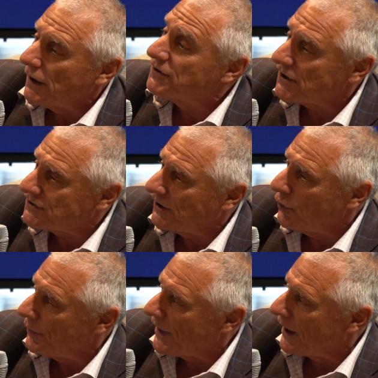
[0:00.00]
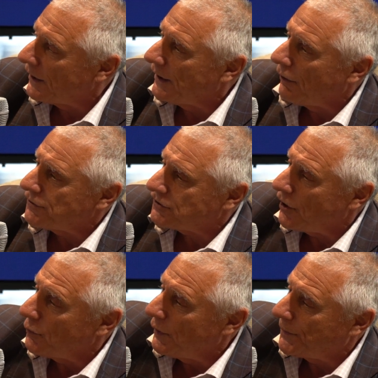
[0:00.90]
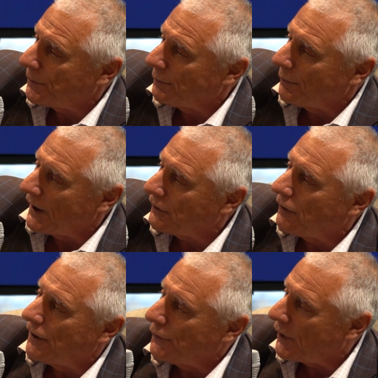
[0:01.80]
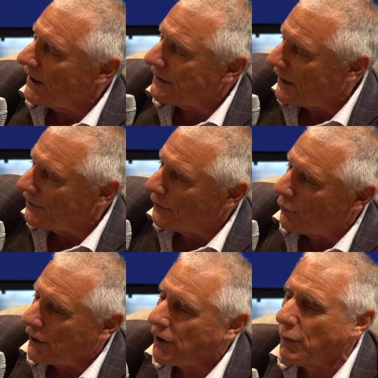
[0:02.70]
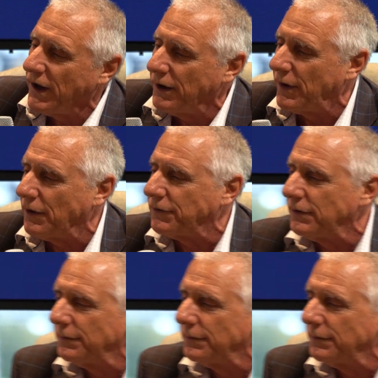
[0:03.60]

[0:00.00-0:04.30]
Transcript: assisting you in that? And I'll start with Michael on the right and then work our way around.